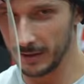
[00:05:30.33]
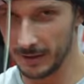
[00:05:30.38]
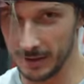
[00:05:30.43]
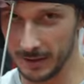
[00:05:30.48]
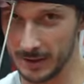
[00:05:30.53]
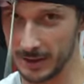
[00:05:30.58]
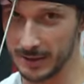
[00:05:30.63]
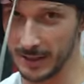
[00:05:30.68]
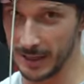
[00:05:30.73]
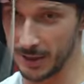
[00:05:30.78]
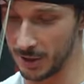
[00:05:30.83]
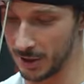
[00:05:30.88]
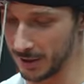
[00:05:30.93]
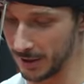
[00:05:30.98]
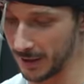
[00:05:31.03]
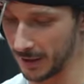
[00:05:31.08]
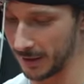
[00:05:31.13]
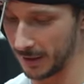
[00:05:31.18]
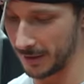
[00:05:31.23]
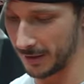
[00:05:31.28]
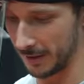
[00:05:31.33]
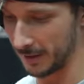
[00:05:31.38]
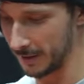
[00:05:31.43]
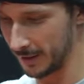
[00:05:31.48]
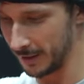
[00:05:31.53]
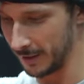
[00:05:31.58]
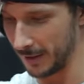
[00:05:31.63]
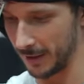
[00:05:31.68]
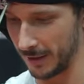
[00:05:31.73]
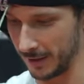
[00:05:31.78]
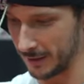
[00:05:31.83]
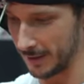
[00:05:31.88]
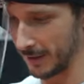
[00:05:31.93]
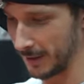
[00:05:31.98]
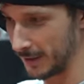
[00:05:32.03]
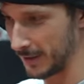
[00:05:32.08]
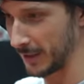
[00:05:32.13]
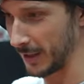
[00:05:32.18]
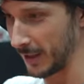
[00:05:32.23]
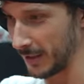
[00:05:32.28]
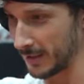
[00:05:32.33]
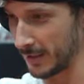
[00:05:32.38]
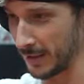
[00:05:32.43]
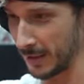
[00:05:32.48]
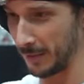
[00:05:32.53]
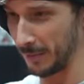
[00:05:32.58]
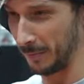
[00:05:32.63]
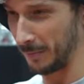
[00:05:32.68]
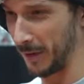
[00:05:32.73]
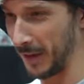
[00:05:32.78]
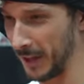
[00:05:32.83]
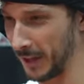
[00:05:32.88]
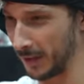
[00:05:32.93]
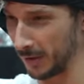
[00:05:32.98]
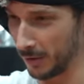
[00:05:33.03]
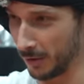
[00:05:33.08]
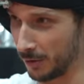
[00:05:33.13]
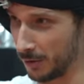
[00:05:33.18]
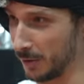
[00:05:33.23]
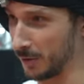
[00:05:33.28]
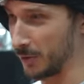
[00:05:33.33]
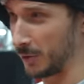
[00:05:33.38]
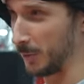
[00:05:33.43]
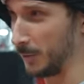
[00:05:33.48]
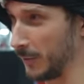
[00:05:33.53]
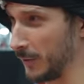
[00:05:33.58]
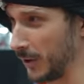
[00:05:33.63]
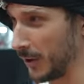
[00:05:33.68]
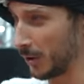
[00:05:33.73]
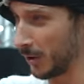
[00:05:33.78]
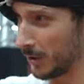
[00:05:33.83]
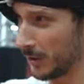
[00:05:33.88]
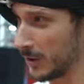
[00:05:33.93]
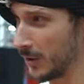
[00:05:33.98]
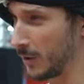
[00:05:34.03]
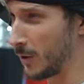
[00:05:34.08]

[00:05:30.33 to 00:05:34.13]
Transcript: This is actually not as easy as they make it on YouTube videos.